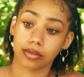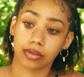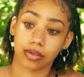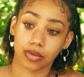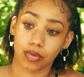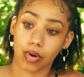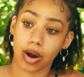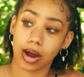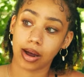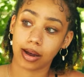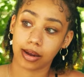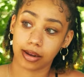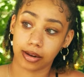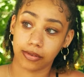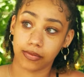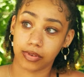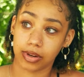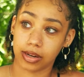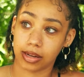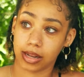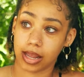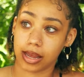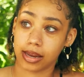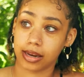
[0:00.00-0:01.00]
thrive
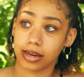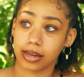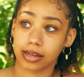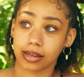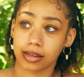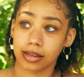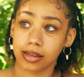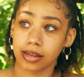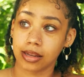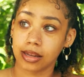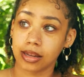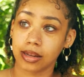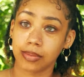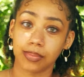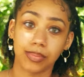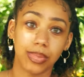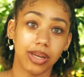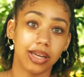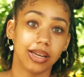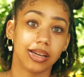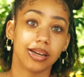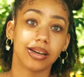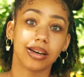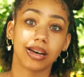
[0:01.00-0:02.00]
and like
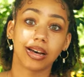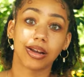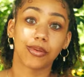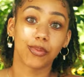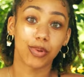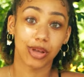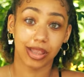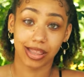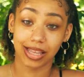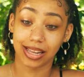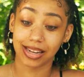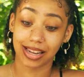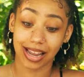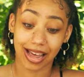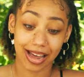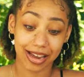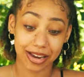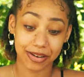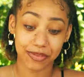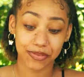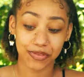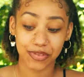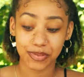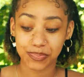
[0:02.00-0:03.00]
be good within
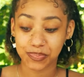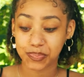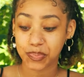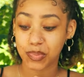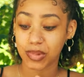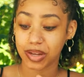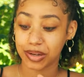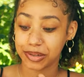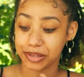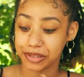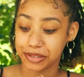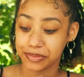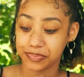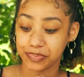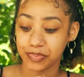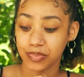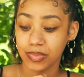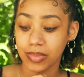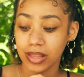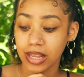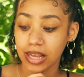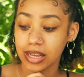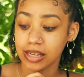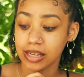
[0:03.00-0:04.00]
life. Um,
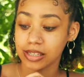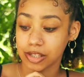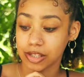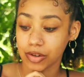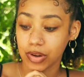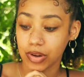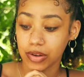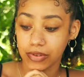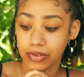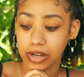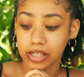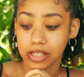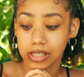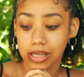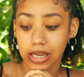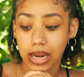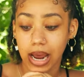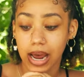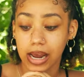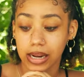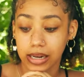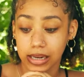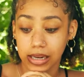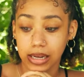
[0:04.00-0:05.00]
so eventually
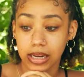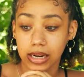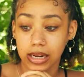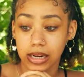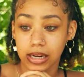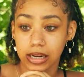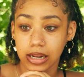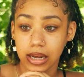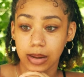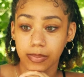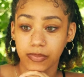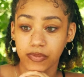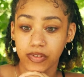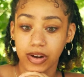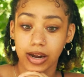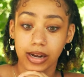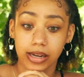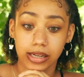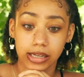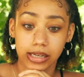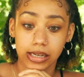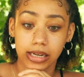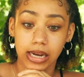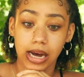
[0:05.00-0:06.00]
I did end up
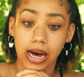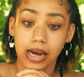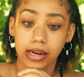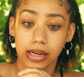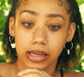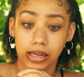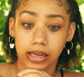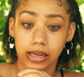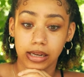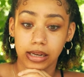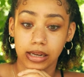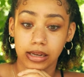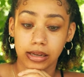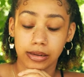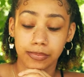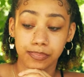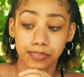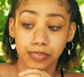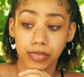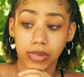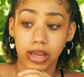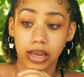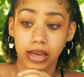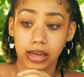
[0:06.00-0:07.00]
finding God again.
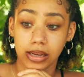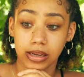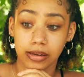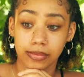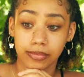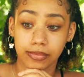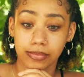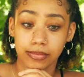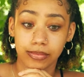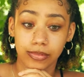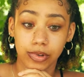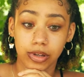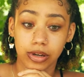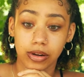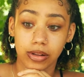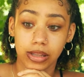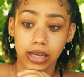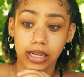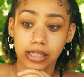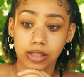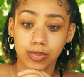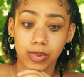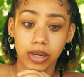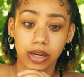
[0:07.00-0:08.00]
And,
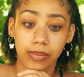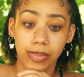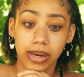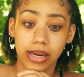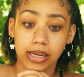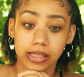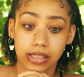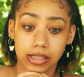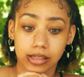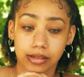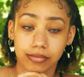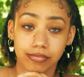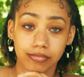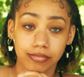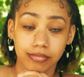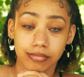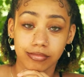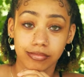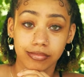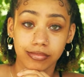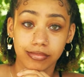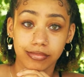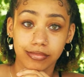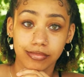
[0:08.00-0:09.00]
that's been amazing
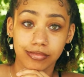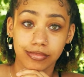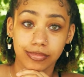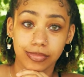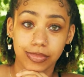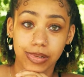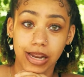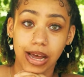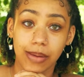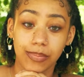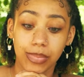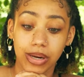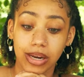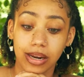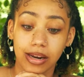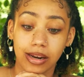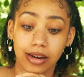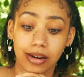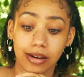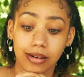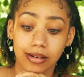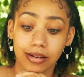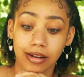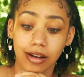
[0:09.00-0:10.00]
not
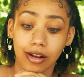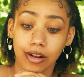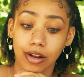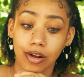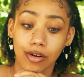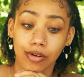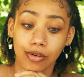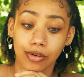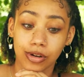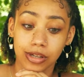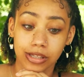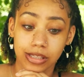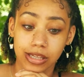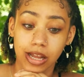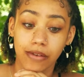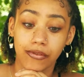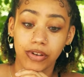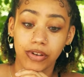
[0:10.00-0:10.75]
being alone and stuff